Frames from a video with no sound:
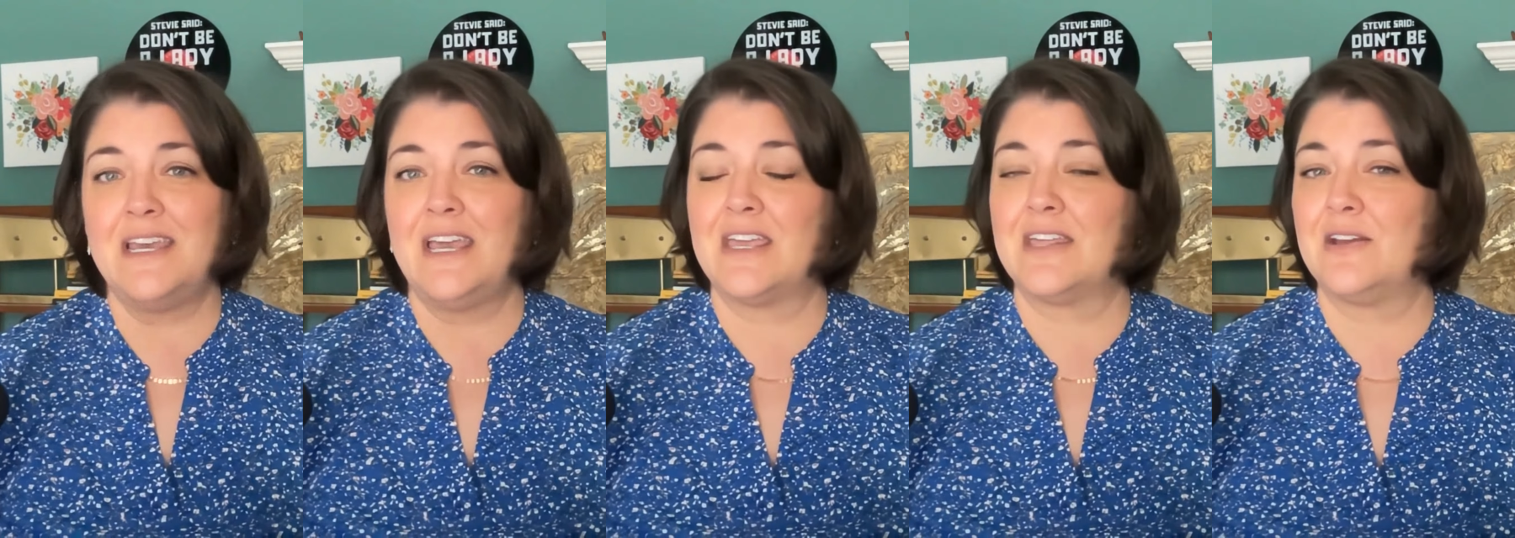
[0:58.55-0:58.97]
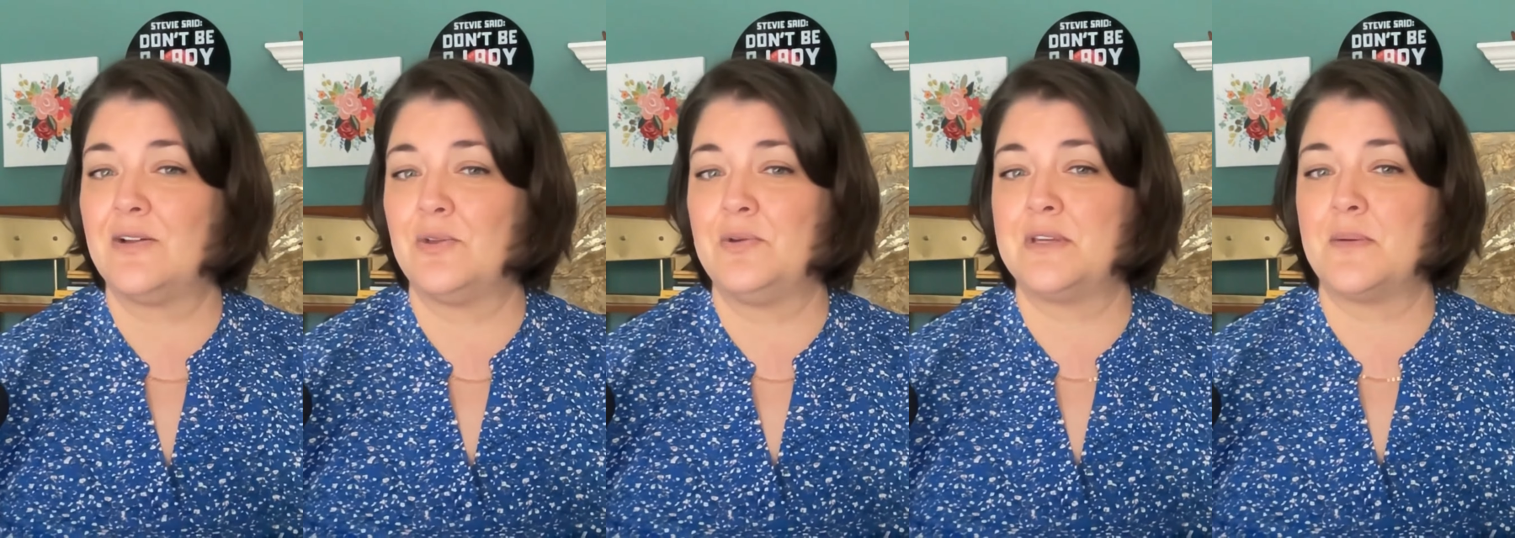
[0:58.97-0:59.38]
It can
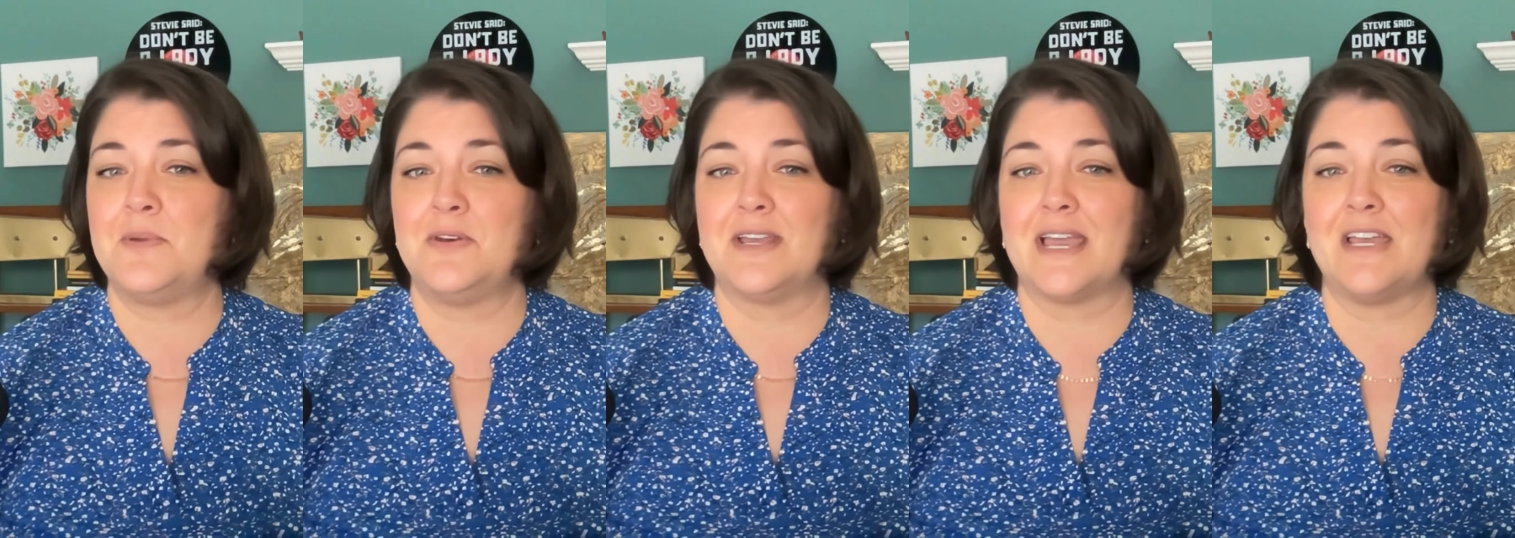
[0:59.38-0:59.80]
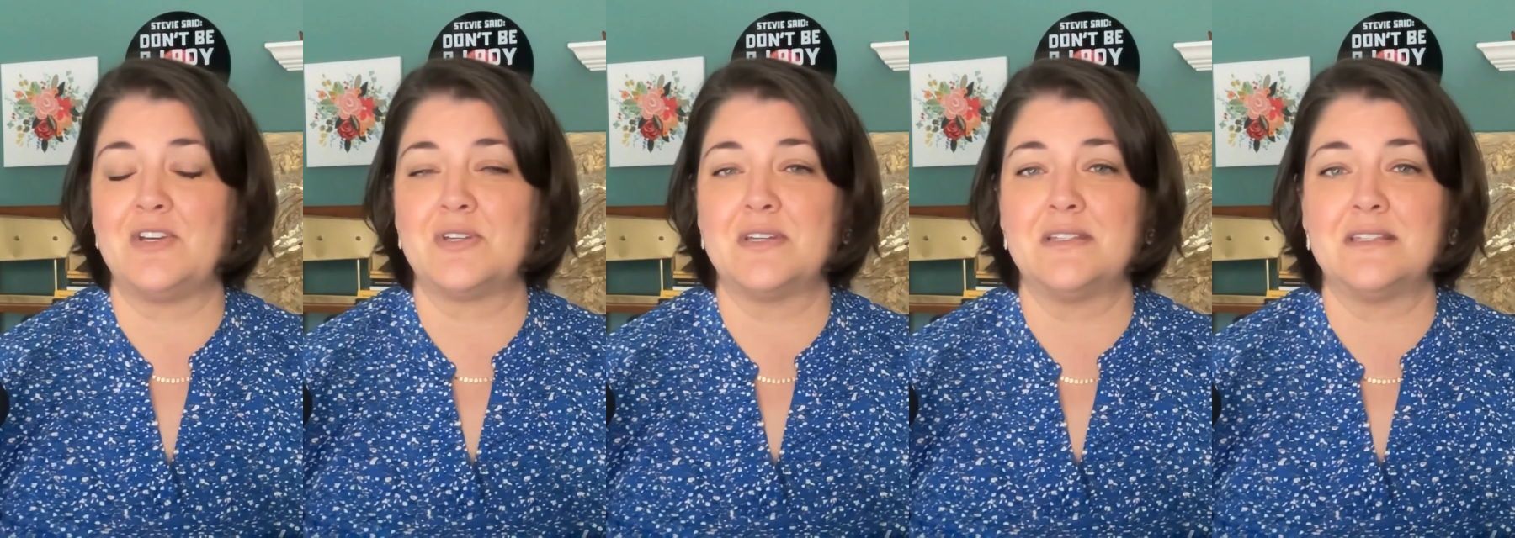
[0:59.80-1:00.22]
include
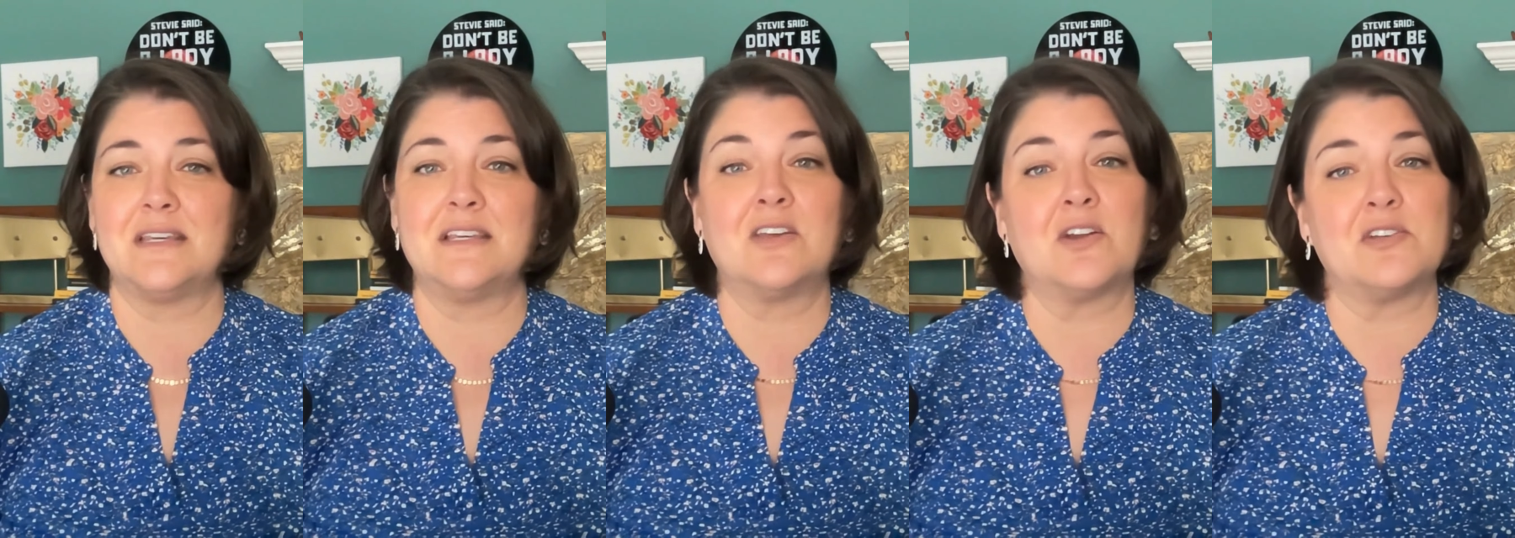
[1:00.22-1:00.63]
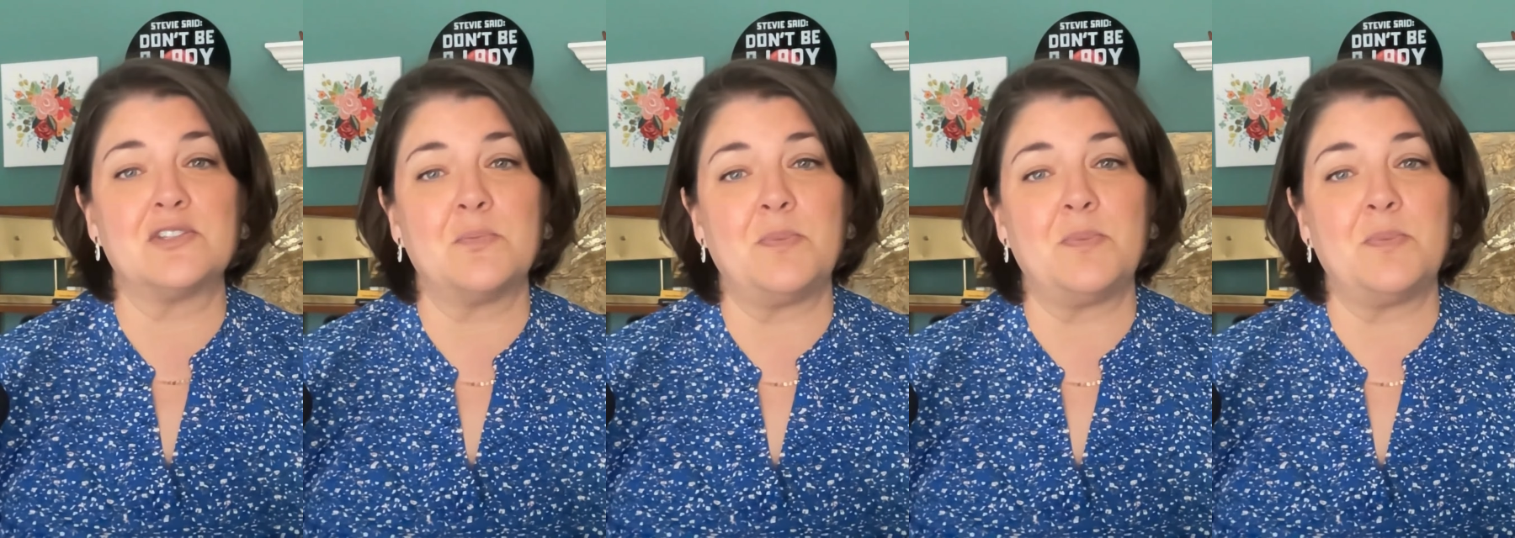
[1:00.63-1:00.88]
communications. It could also